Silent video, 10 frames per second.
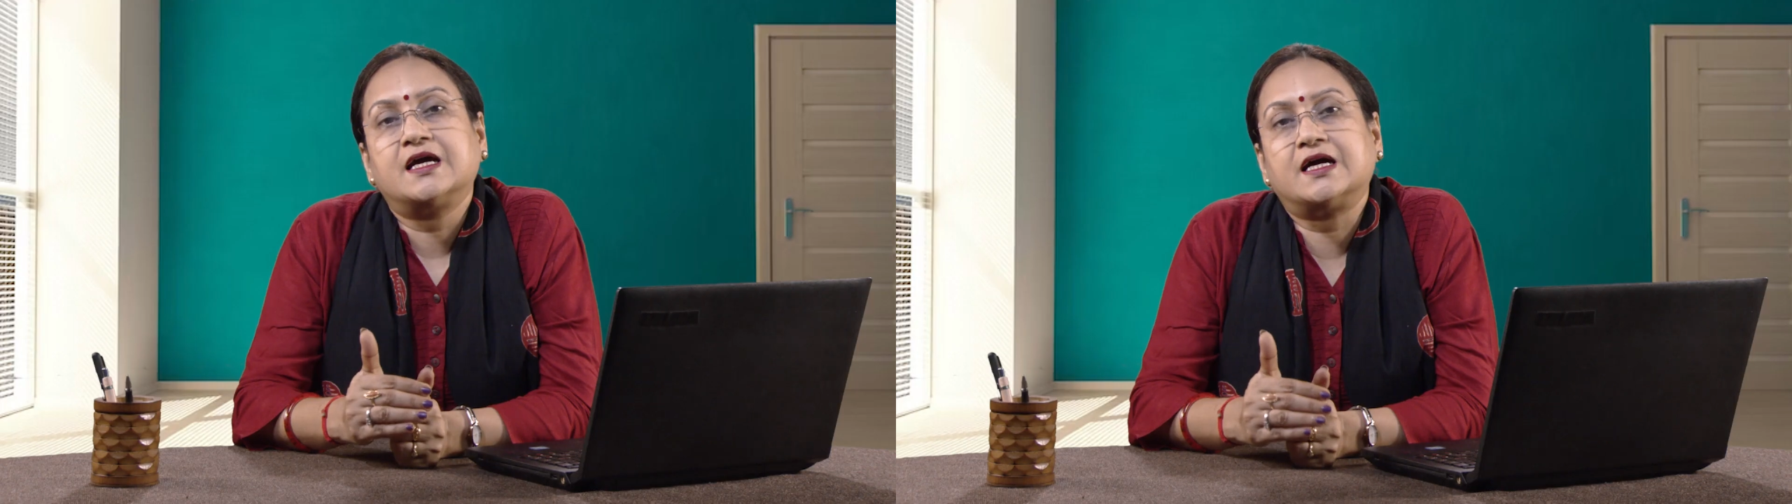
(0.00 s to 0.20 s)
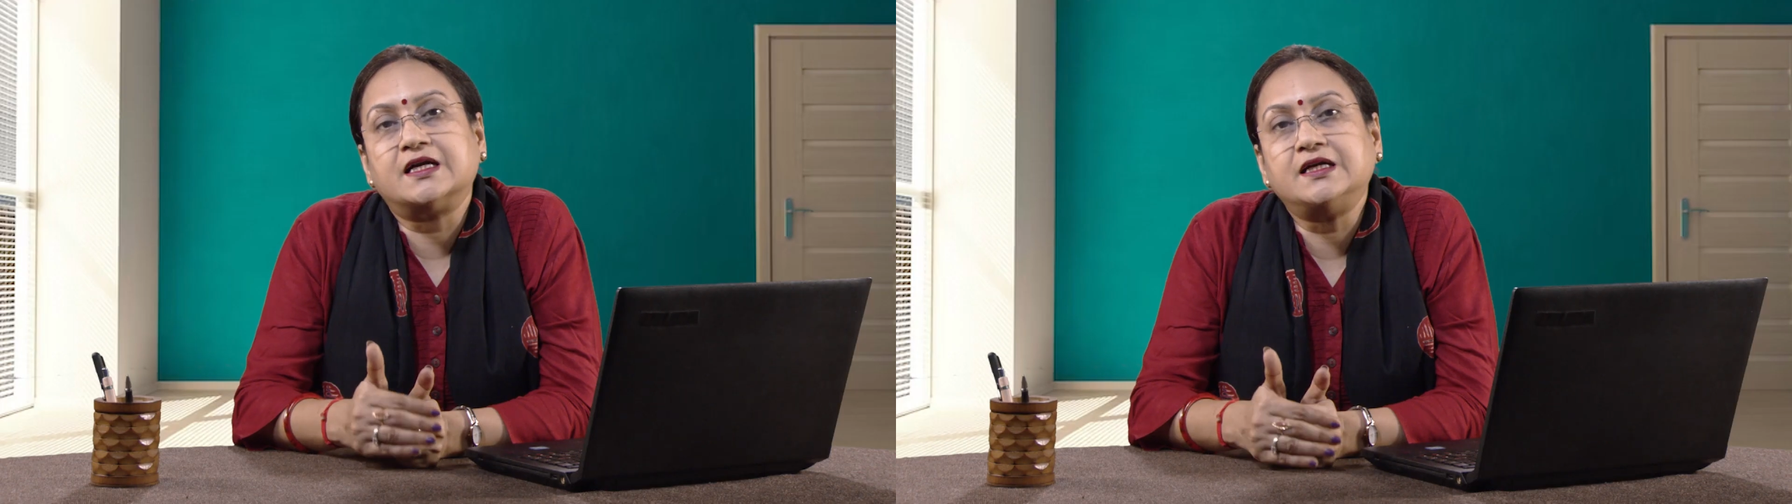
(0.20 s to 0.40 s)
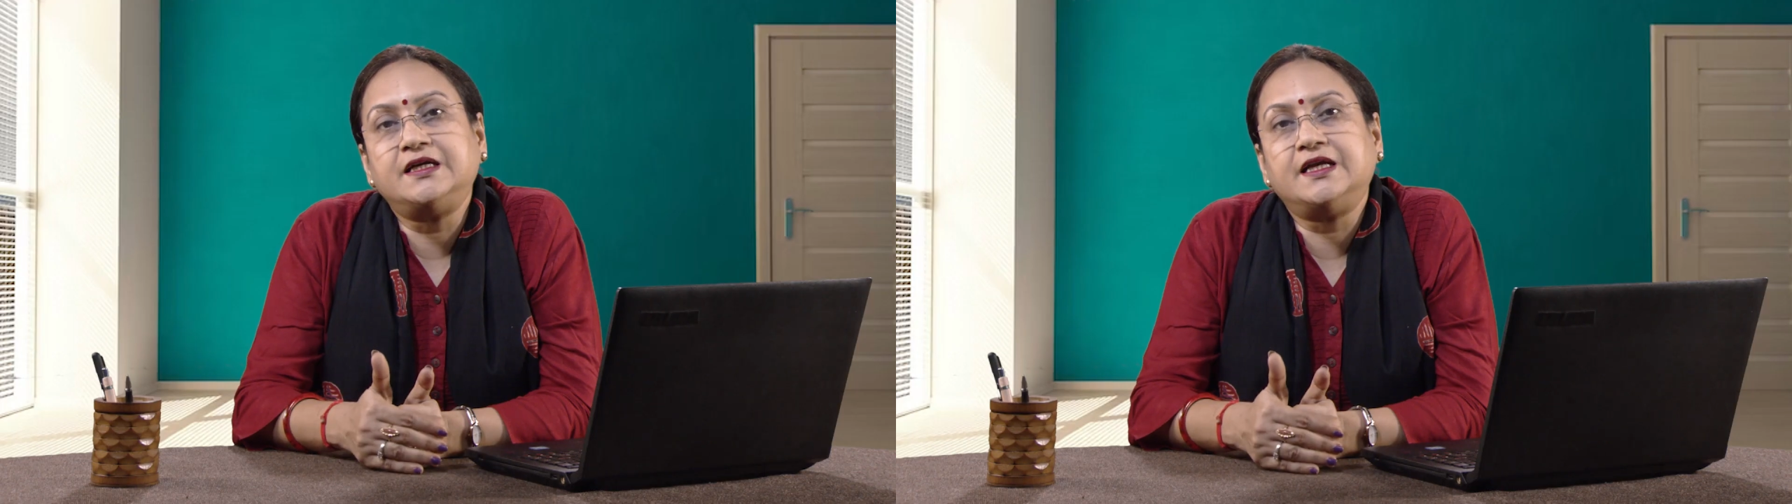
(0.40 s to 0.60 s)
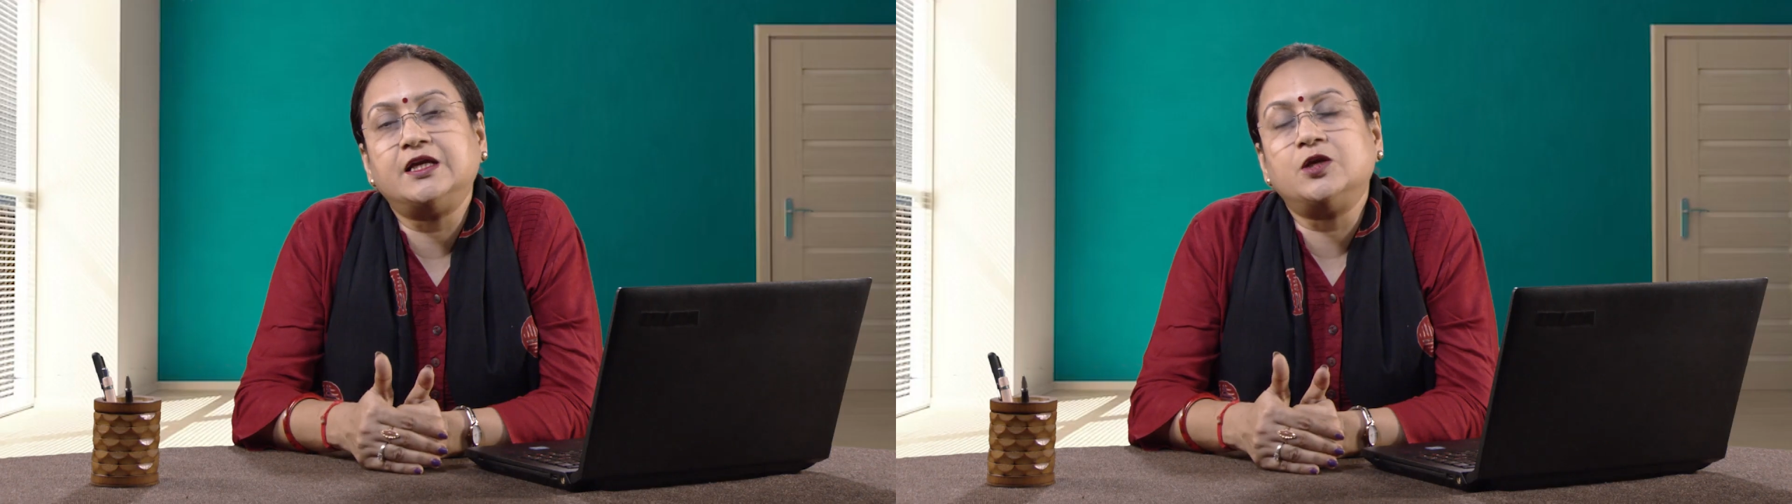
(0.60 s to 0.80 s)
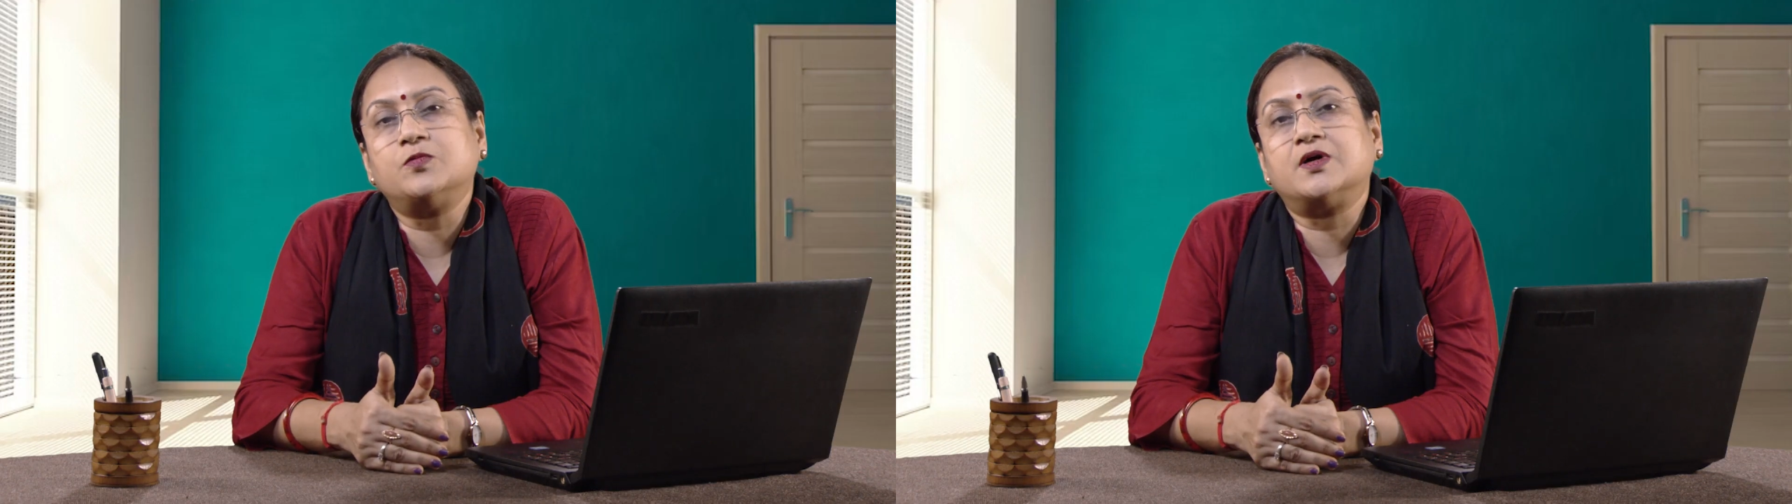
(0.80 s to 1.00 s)

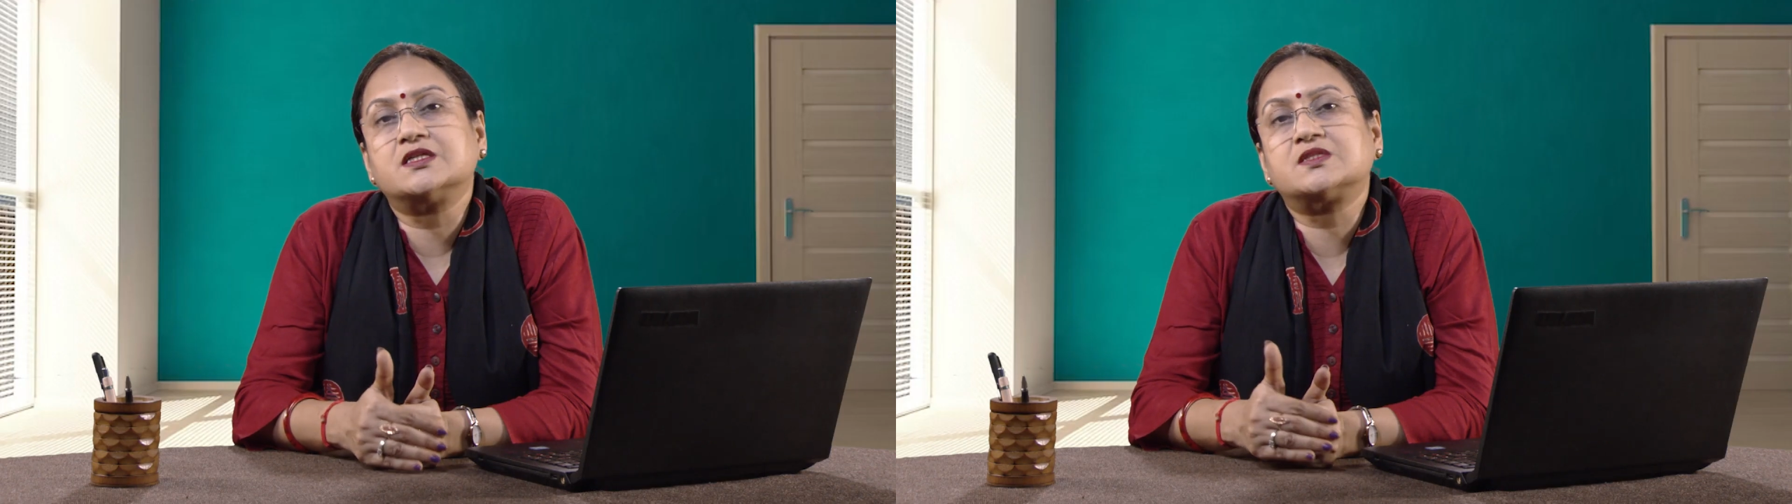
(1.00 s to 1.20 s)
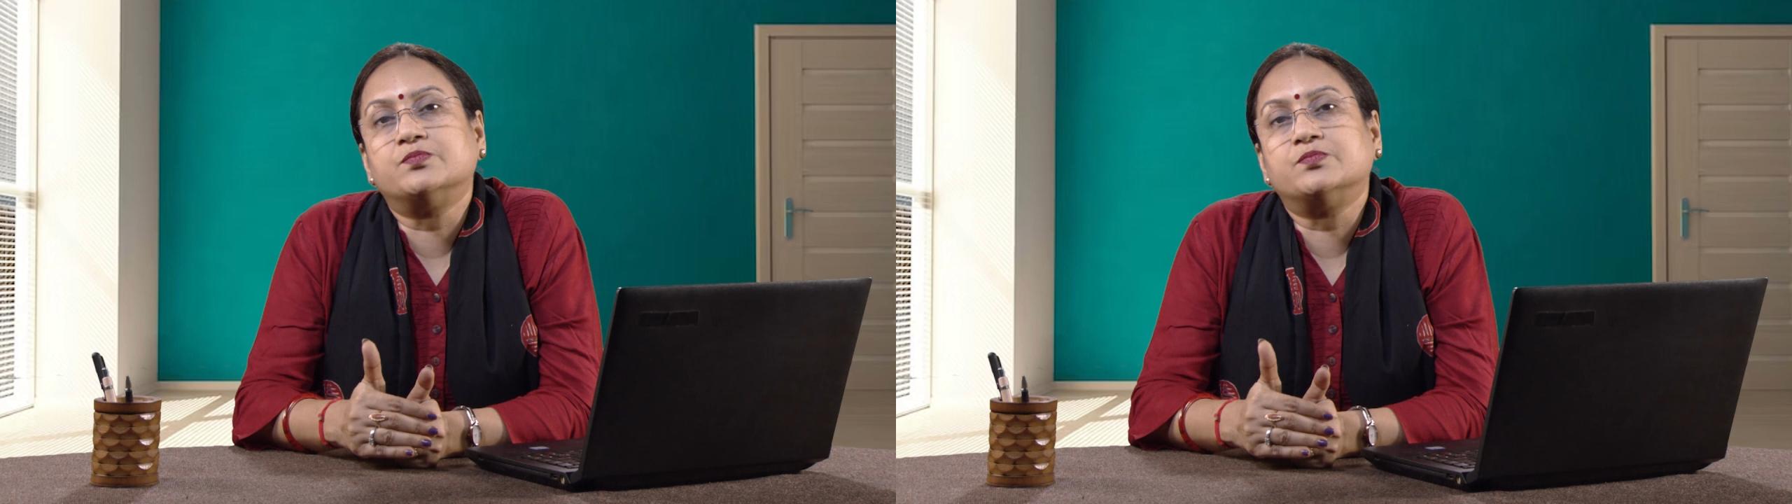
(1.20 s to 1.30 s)
continuous